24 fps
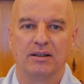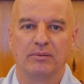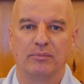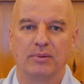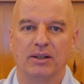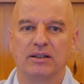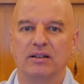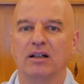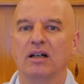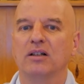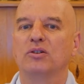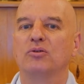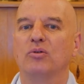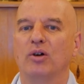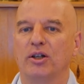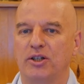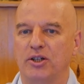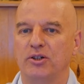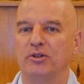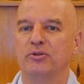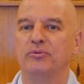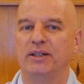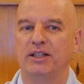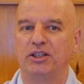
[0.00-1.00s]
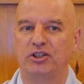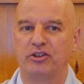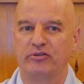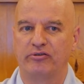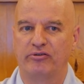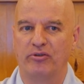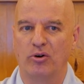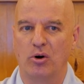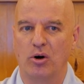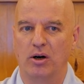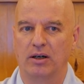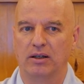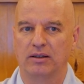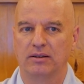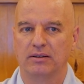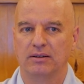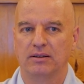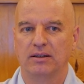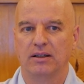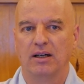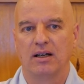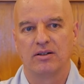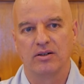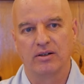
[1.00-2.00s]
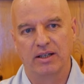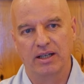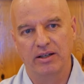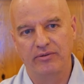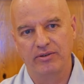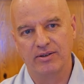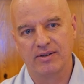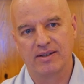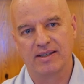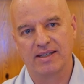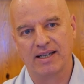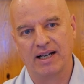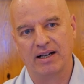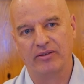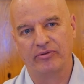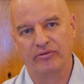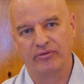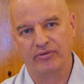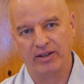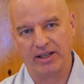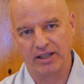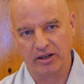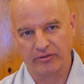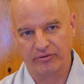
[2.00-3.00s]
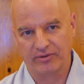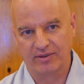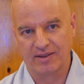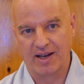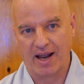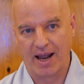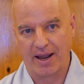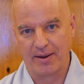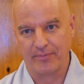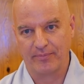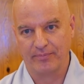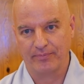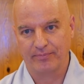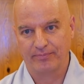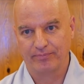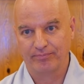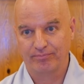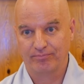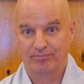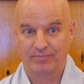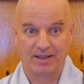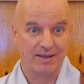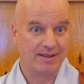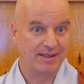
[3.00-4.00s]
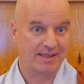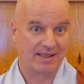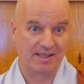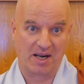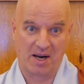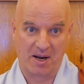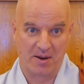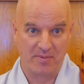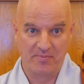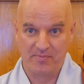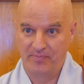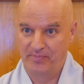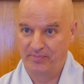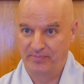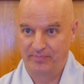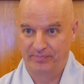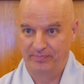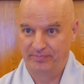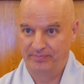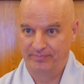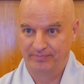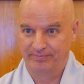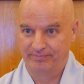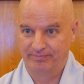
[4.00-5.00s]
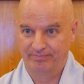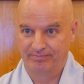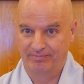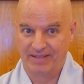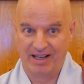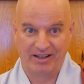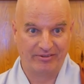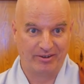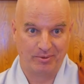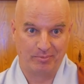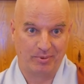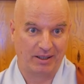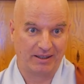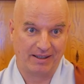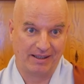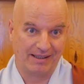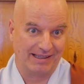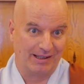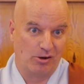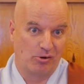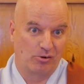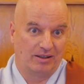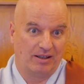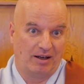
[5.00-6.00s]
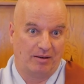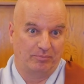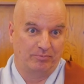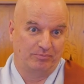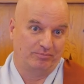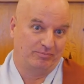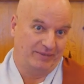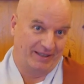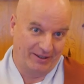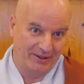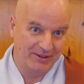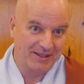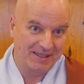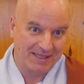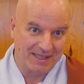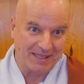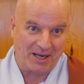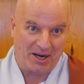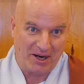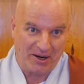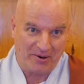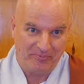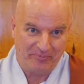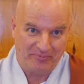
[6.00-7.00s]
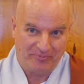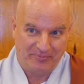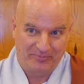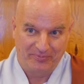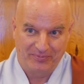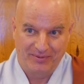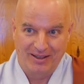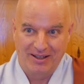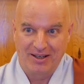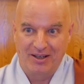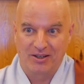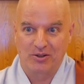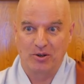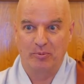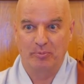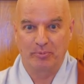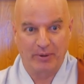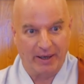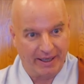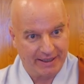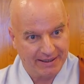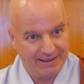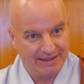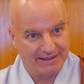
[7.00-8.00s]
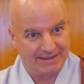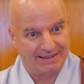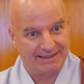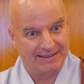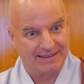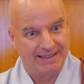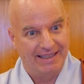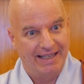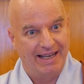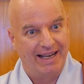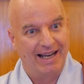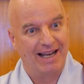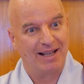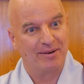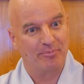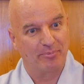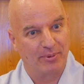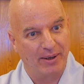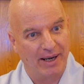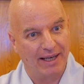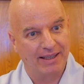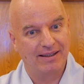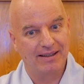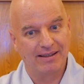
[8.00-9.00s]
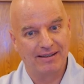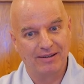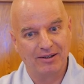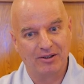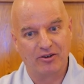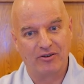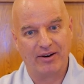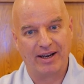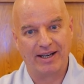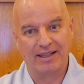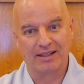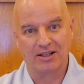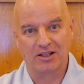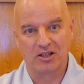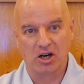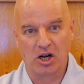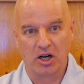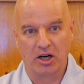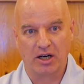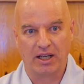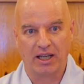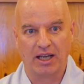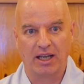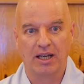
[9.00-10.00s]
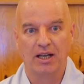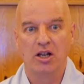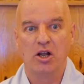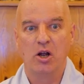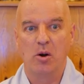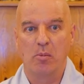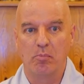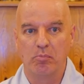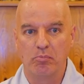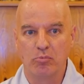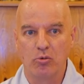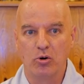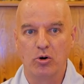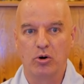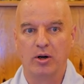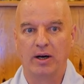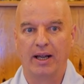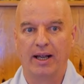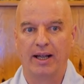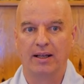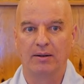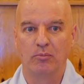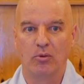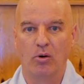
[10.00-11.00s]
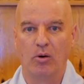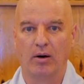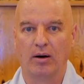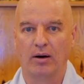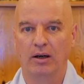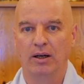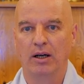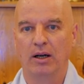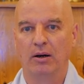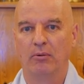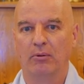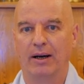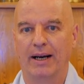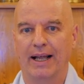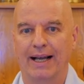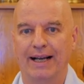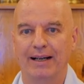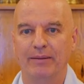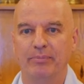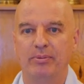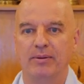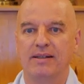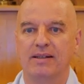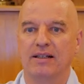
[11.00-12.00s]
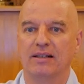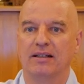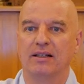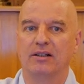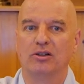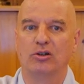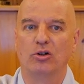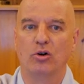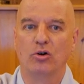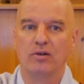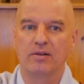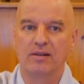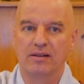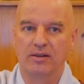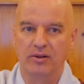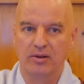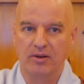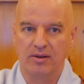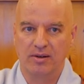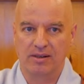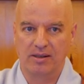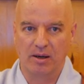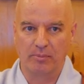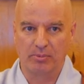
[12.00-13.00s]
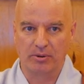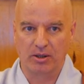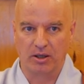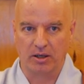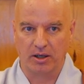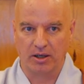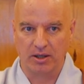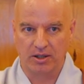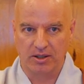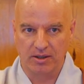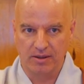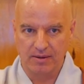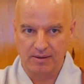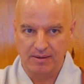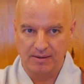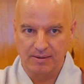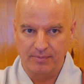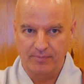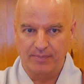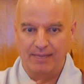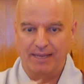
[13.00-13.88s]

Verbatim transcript: but not what you wish for. So give yourself enough time. There's time. Everybody is locked up. There is time. So practice and practice the great Dharani more and more. What happens is it goes to your subconscious,